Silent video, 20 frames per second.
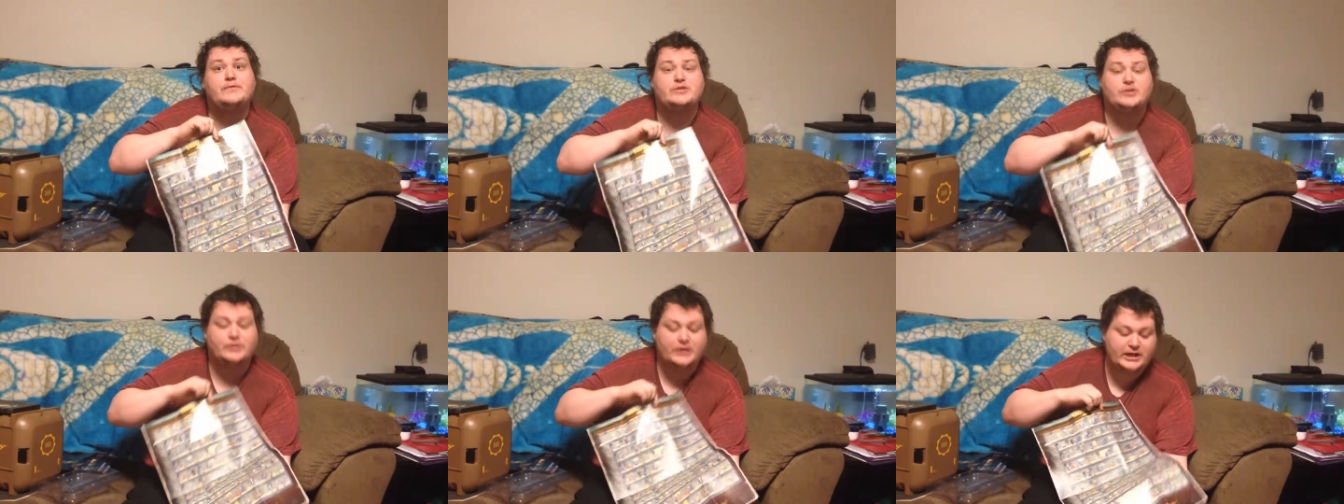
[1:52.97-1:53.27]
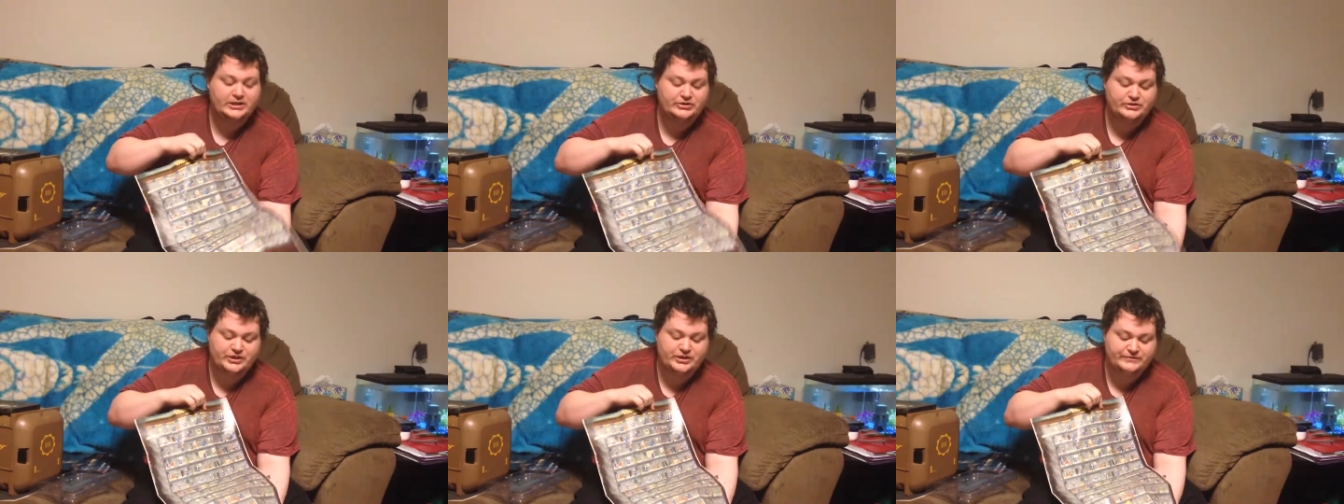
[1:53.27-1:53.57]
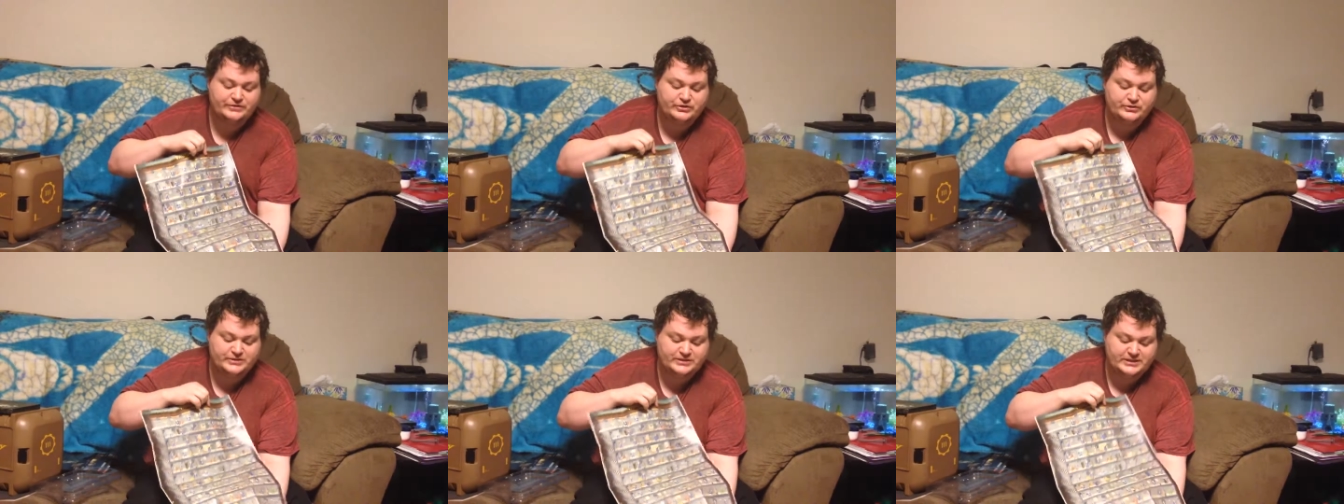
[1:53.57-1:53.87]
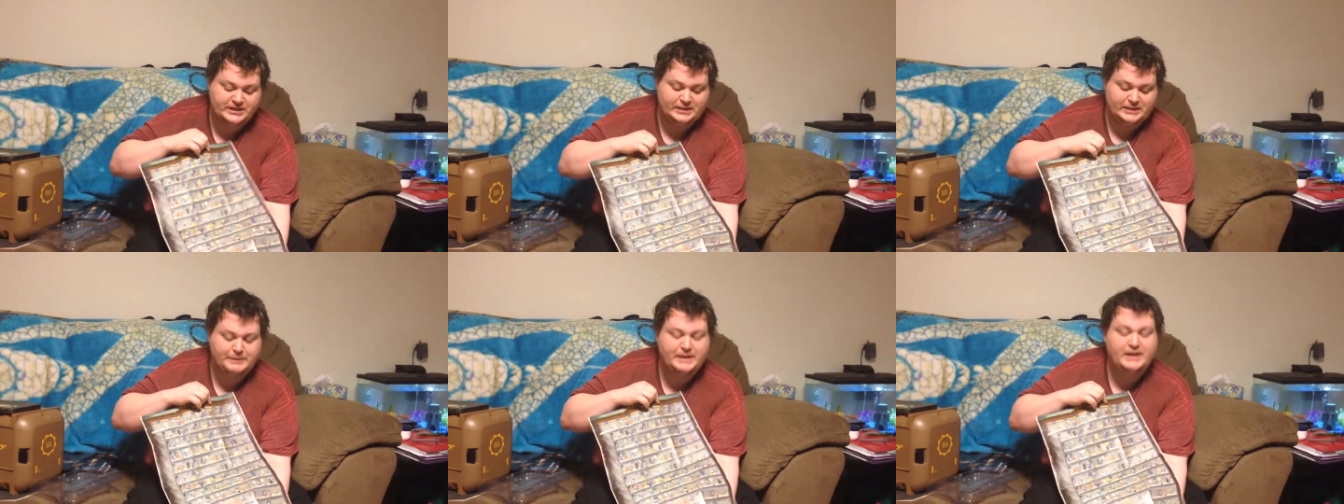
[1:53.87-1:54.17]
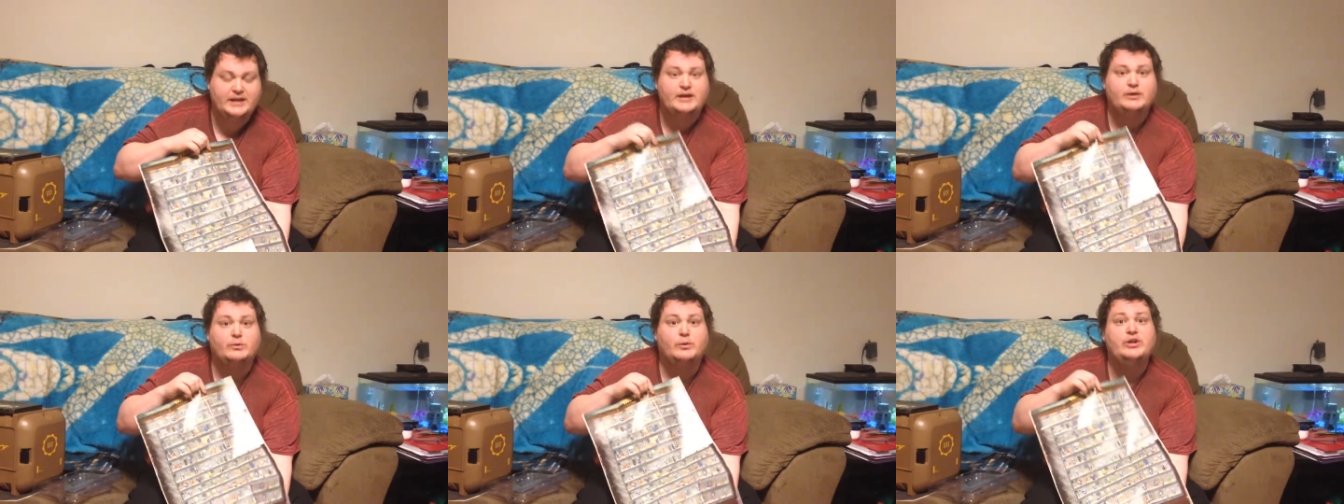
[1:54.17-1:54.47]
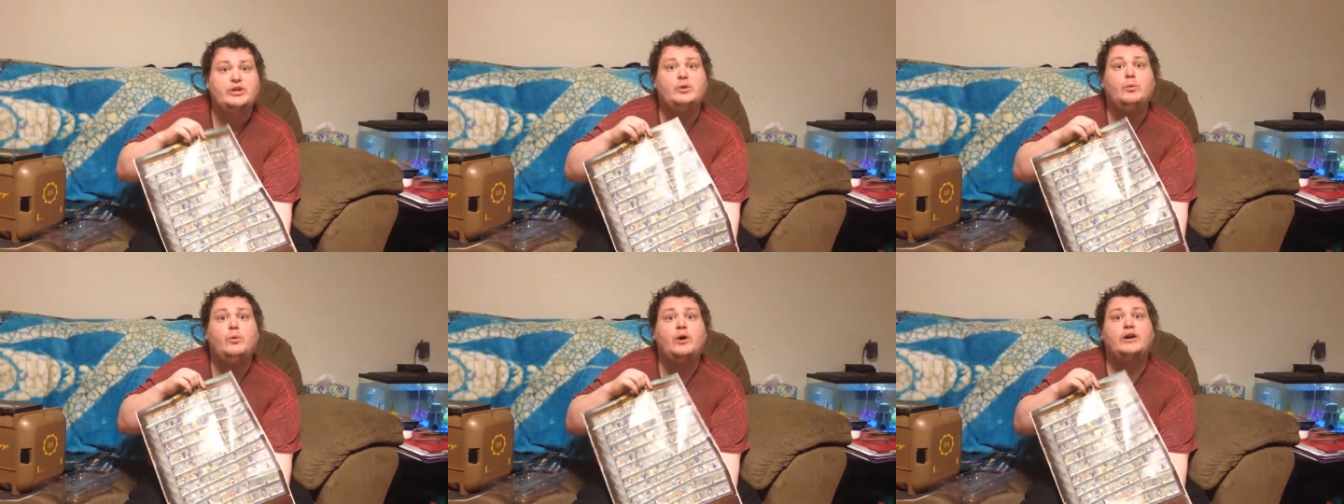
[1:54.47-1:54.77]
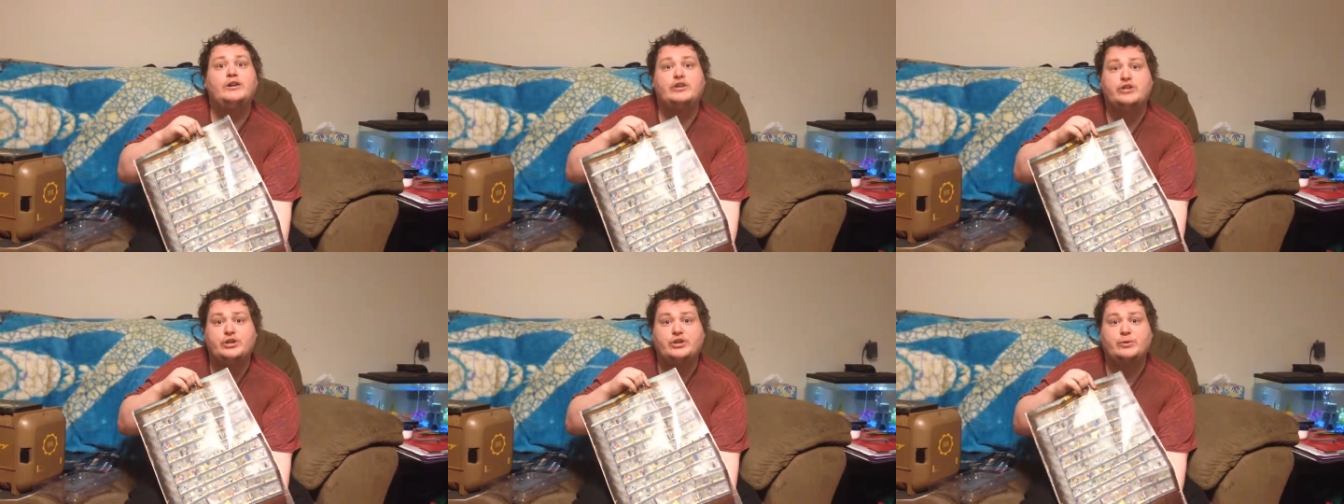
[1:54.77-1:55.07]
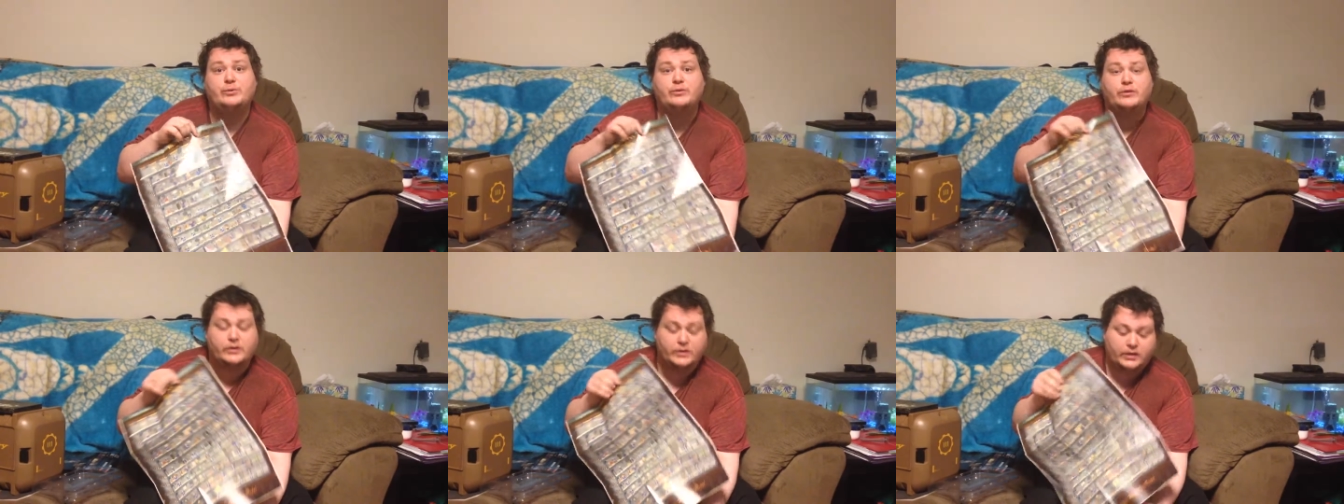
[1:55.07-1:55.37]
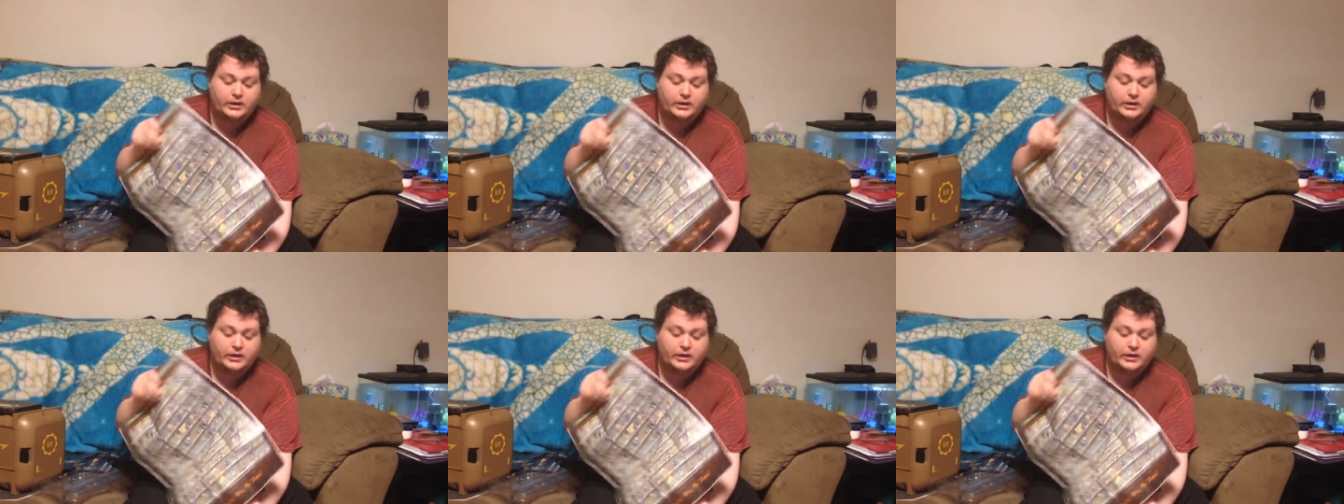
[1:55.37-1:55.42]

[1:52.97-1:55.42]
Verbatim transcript: So it actually gives you a sneak peek in what you want to do.